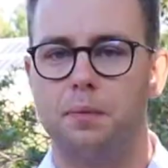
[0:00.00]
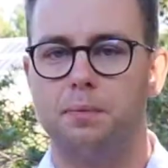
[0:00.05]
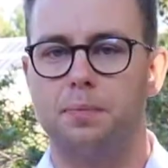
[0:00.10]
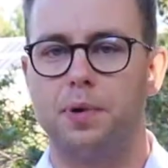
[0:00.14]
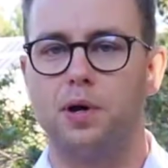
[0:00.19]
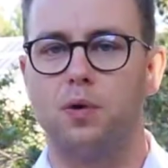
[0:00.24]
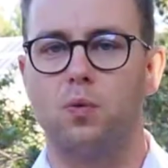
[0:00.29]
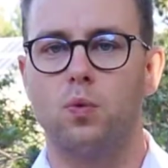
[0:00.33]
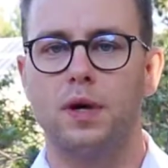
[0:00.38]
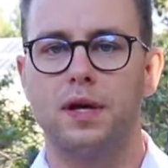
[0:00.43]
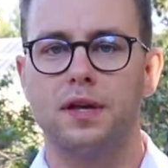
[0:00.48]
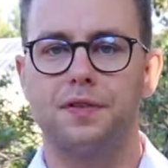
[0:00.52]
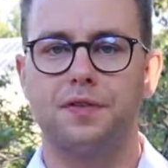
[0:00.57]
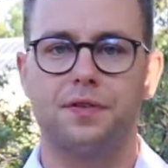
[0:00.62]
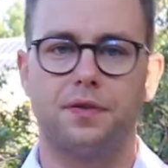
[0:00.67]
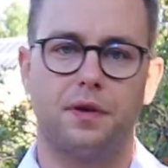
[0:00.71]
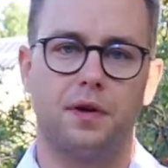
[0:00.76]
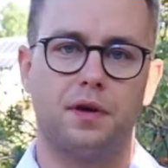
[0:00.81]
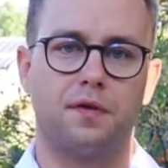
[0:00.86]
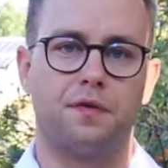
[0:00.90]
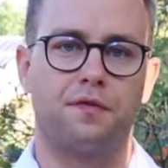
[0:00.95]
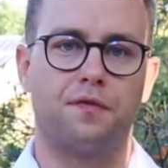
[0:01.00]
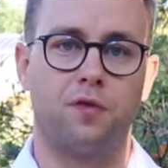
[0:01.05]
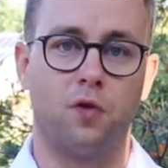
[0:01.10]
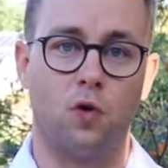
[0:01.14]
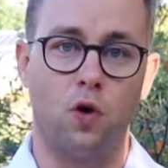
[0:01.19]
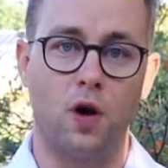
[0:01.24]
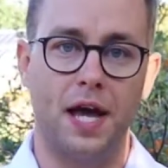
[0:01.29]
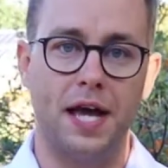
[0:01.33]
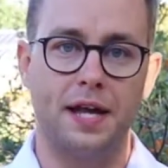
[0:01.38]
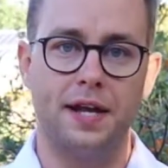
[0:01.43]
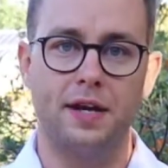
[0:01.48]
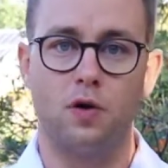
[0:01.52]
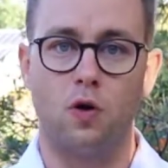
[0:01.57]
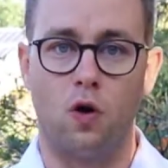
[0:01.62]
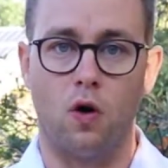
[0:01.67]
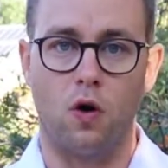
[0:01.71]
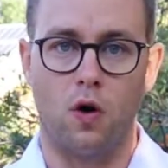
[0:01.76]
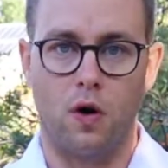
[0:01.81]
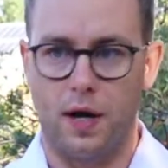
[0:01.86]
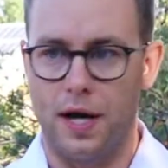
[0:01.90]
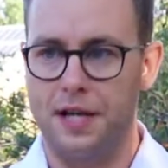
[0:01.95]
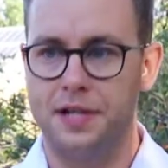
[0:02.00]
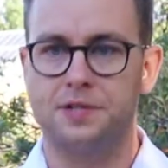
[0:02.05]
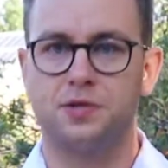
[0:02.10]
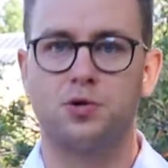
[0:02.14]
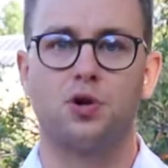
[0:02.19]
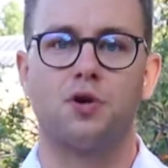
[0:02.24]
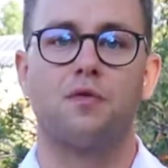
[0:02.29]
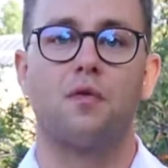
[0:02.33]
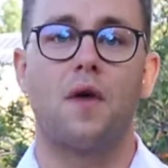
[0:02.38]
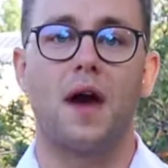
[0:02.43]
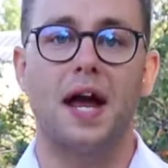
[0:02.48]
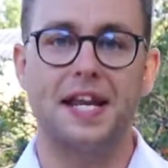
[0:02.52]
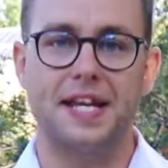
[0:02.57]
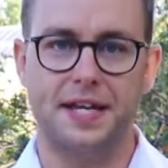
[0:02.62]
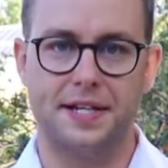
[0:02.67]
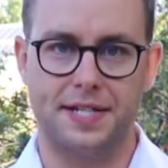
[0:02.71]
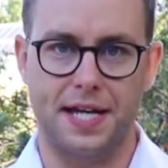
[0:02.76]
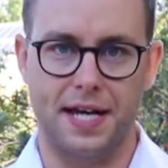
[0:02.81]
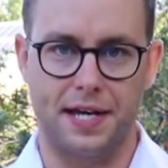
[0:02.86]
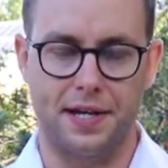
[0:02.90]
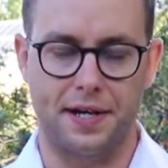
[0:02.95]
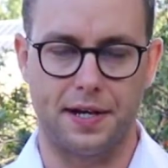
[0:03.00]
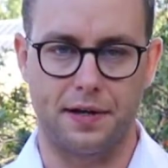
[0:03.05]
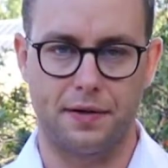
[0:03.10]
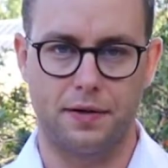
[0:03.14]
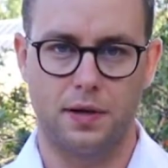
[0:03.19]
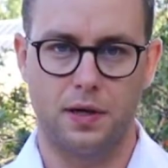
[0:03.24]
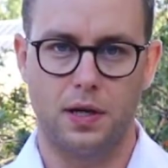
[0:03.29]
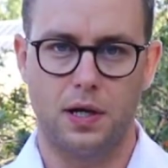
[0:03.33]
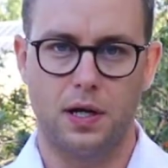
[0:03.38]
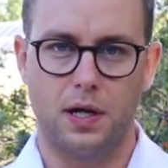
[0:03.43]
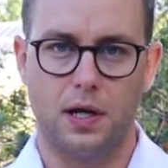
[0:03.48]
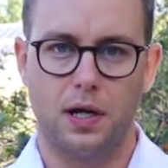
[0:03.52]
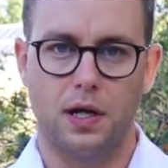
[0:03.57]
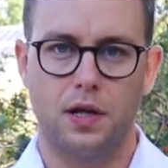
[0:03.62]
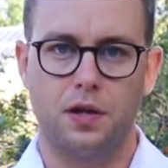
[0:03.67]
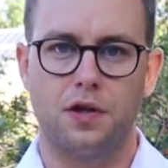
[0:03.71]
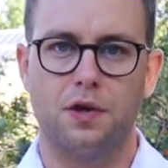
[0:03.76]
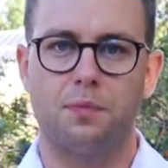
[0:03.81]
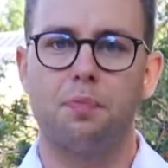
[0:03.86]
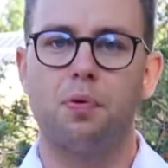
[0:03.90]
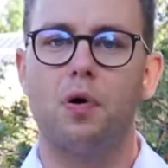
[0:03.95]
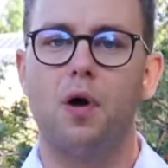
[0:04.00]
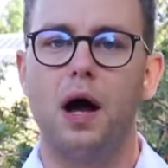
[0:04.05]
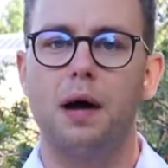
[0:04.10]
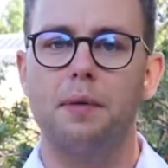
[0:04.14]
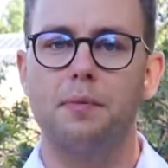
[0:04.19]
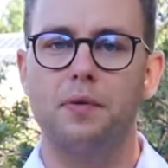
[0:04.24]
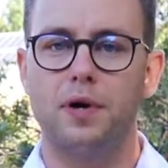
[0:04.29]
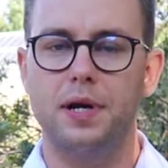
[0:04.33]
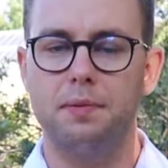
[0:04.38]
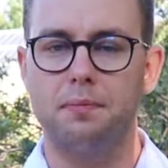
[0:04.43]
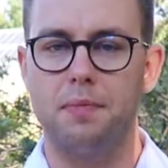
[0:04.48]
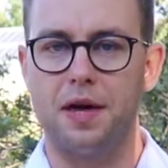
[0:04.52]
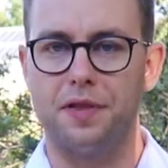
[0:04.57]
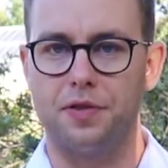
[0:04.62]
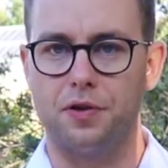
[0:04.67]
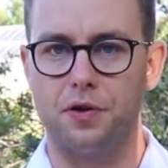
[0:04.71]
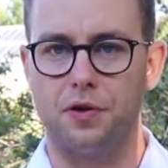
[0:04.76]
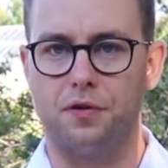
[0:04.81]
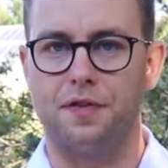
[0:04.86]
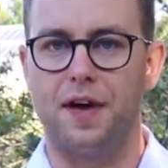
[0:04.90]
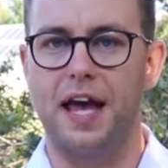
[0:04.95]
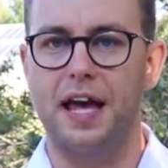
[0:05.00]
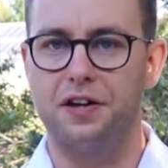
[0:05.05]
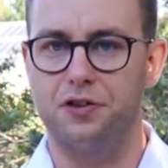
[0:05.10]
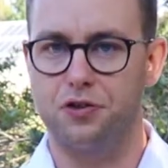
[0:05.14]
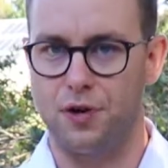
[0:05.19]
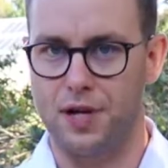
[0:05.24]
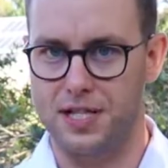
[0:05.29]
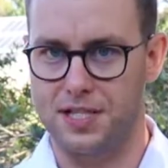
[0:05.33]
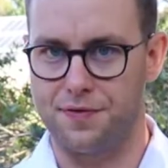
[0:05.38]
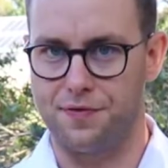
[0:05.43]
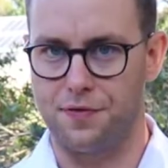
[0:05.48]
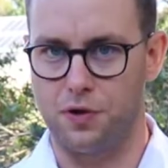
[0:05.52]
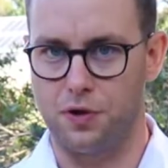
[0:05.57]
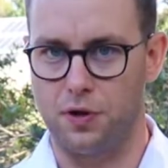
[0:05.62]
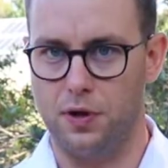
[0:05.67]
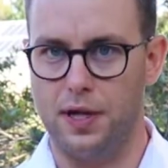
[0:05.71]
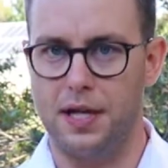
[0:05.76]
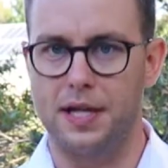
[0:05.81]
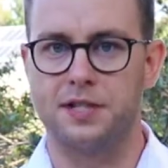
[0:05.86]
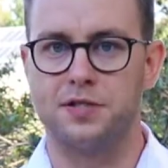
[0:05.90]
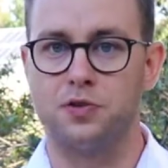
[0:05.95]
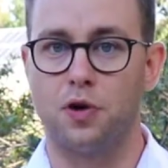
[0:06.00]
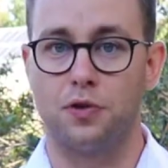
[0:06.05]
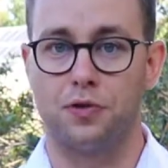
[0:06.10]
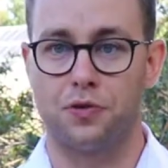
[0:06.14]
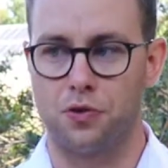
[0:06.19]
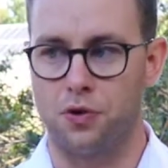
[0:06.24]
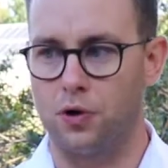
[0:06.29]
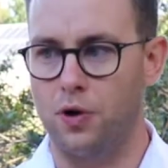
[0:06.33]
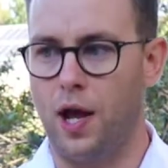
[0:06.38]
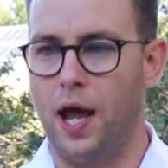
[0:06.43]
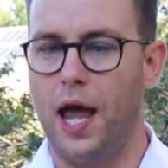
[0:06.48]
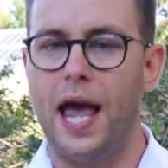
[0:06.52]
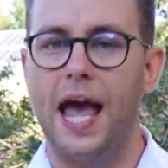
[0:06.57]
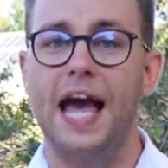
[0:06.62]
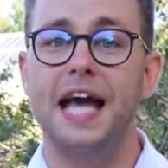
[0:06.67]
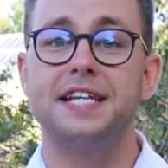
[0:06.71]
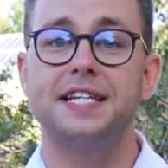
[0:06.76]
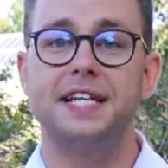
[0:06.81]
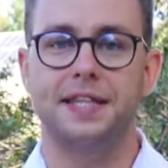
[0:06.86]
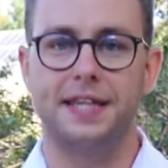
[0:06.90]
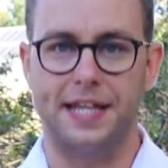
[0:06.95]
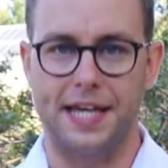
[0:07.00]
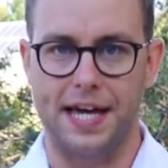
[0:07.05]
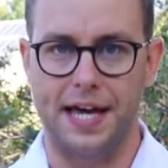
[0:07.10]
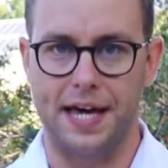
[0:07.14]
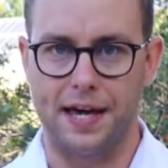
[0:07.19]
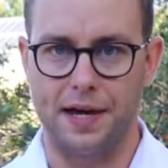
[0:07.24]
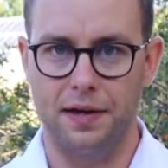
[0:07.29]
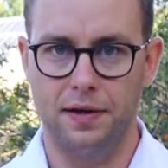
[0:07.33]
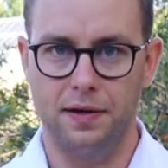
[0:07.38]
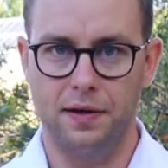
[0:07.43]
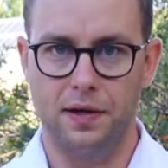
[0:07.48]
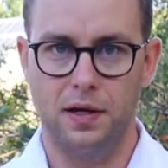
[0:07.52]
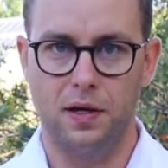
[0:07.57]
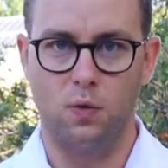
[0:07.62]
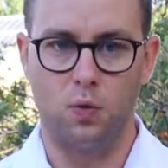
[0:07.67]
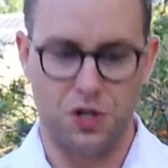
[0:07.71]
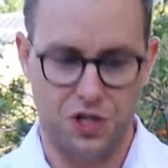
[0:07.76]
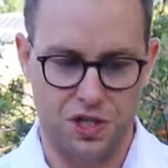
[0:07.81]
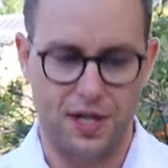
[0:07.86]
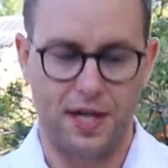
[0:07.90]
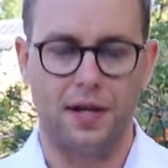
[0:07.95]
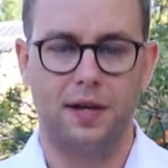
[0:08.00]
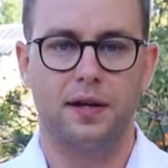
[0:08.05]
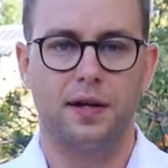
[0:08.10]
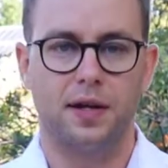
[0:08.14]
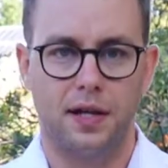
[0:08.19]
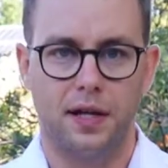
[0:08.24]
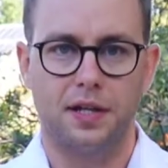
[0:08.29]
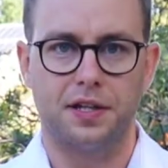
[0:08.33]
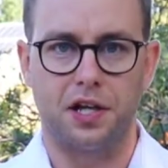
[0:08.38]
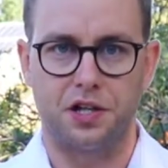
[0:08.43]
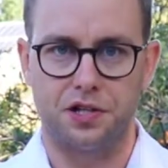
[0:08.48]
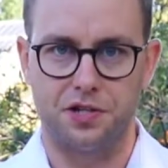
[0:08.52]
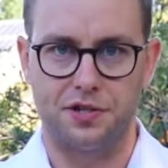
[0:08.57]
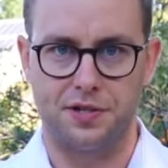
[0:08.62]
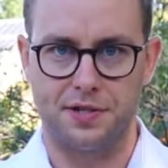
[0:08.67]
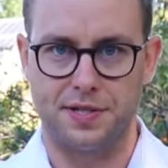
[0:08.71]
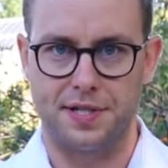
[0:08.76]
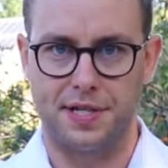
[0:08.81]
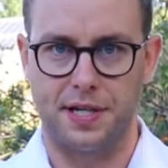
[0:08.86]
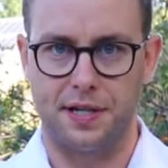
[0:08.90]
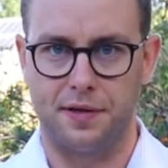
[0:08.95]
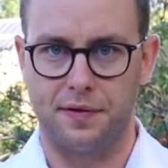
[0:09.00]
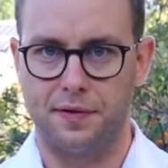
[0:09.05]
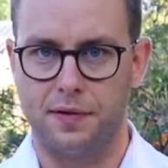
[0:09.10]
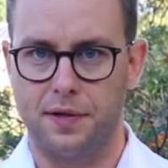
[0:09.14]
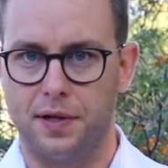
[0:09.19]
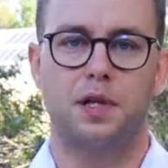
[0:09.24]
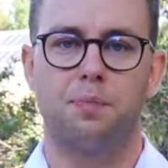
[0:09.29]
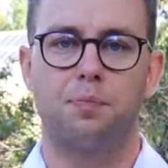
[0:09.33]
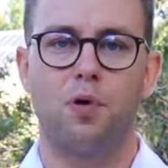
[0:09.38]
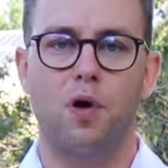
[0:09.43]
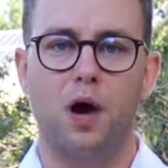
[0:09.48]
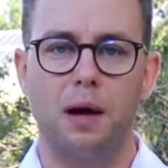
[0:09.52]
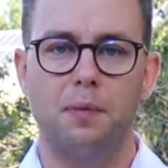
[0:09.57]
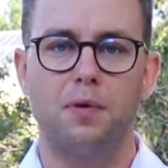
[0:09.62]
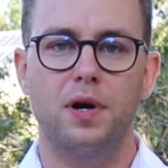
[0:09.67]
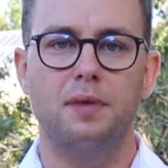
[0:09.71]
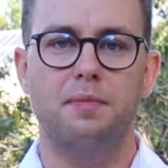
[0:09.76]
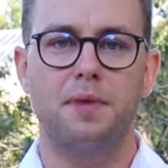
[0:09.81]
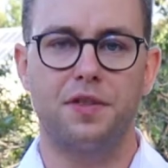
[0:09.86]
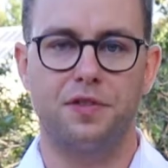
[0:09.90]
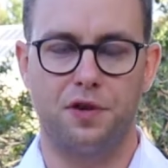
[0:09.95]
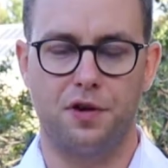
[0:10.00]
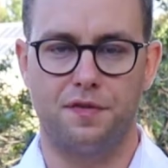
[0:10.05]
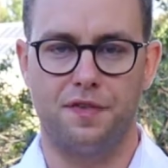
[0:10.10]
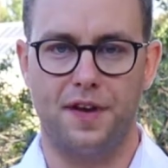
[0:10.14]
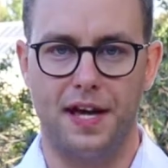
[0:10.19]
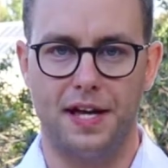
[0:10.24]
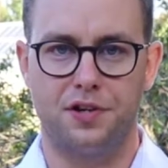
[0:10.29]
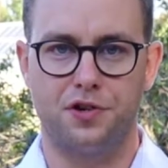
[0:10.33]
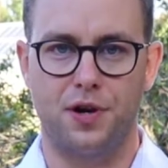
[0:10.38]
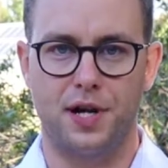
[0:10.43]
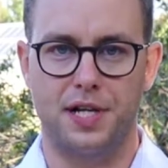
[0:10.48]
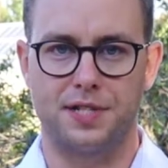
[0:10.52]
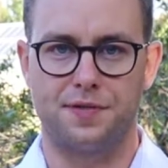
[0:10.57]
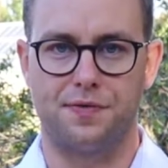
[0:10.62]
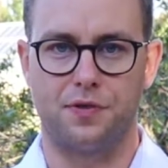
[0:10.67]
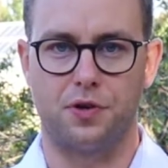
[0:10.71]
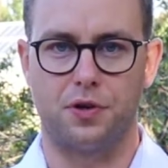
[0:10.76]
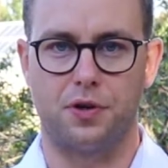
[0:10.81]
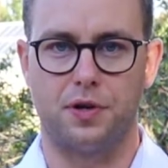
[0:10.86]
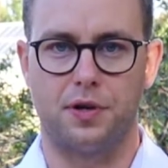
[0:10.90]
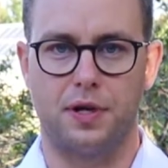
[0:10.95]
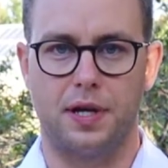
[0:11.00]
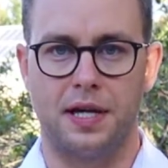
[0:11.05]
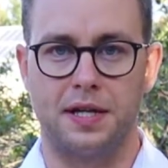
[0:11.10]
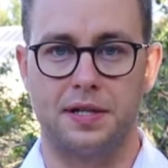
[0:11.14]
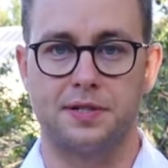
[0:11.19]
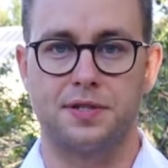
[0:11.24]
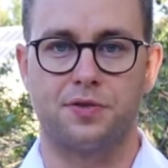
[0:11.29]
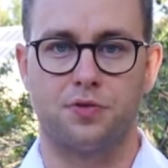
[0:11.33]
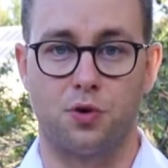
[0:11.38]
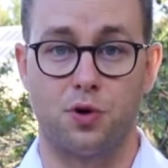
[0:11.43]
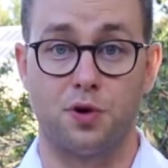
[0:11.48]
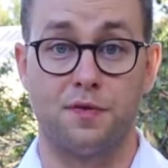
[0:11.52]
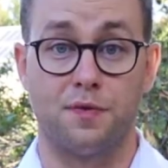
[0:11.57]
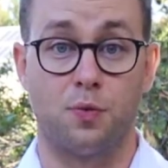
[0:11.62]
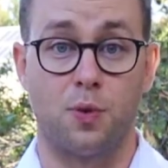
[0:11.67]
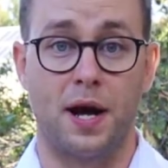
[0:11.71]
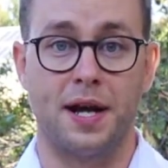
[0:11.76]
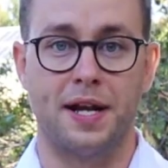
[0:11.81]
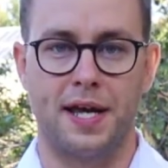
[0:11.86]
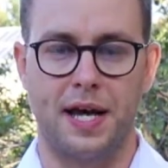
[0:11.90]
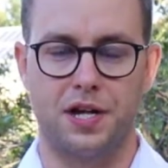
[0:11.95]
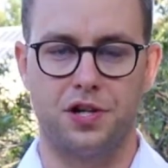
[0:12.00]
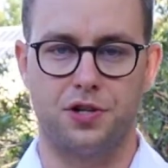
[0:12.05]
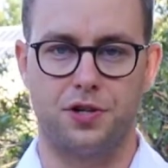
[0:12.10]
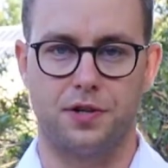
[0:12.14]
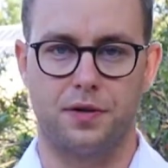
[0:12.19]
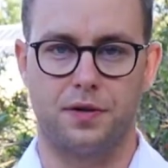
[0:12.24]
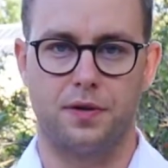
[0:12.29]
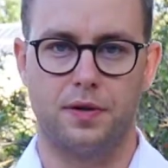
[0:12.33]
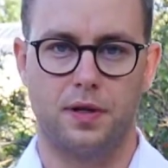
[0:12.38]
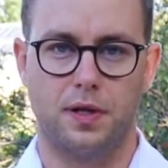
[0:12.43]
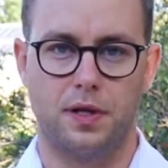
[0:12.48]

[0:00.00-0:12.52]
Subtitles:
But with floor heating or any sort of radiant heating, the primary method of heat transfer is not through heating the air, which then touches your skin. The primary method of heat transfer is through radiation.